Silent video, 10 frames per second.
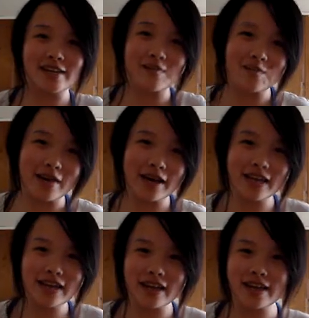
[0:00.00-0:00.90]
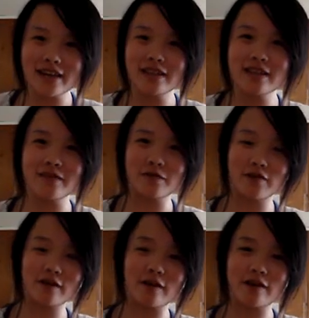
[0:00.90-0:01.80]
I'm back again
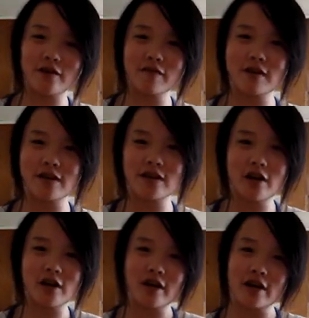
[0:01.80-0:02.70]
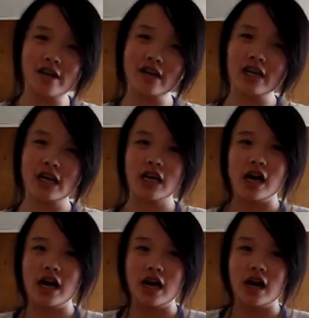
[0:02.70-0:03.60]
for another vlog.
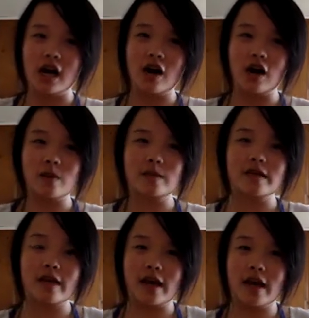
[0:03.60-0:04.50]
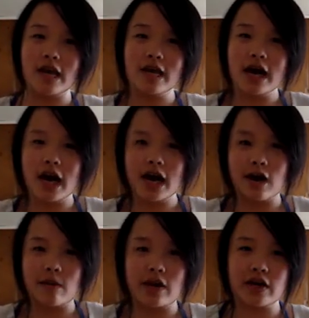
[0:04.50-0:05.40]
Today,
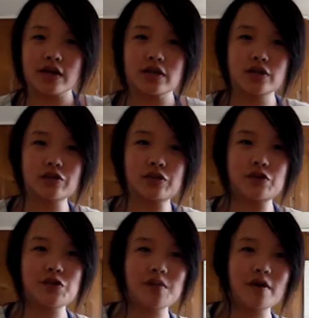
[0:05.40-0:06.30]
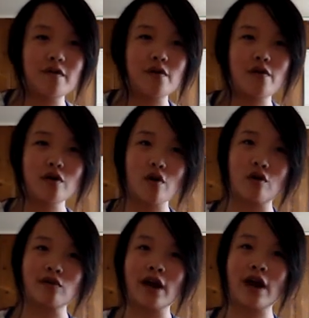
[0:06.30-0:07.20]
I'm gonna do my very
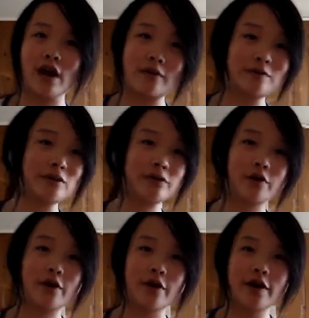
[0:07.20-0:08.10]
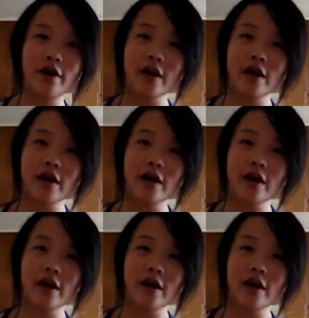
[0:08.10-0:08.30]
own house tour,